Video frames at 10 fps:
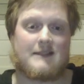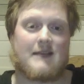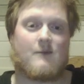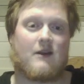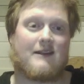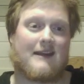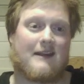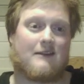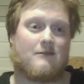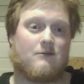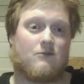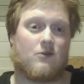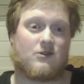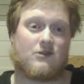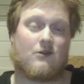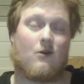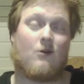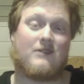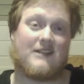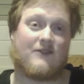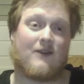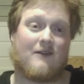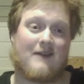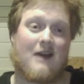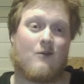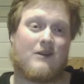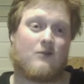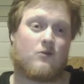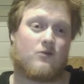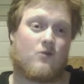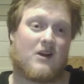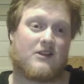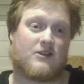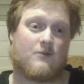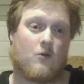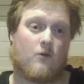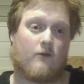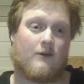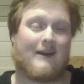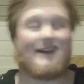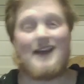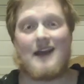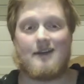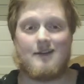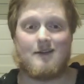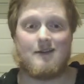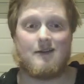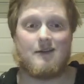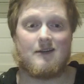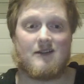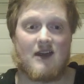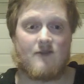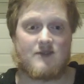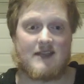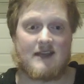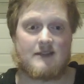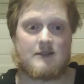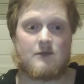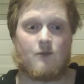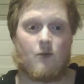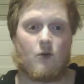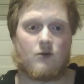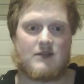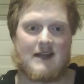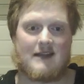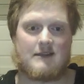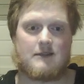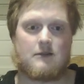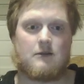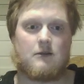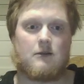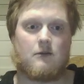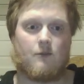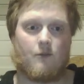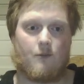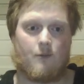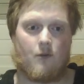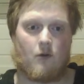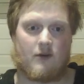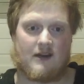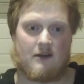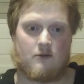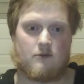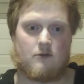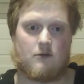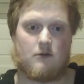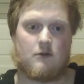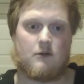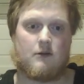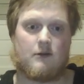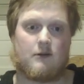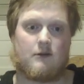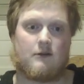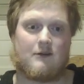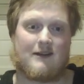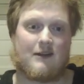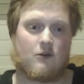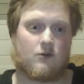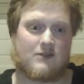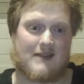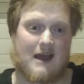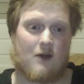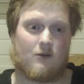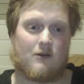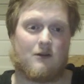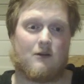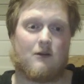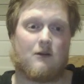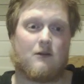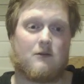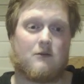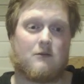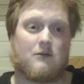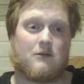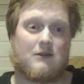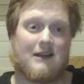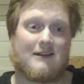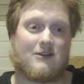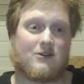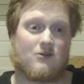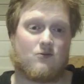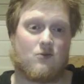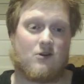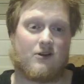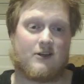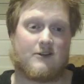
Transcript: my king was on d5 now, and it was white's move. Again, f6, pawn takes, pawn here. King goes down, and it doesn't work.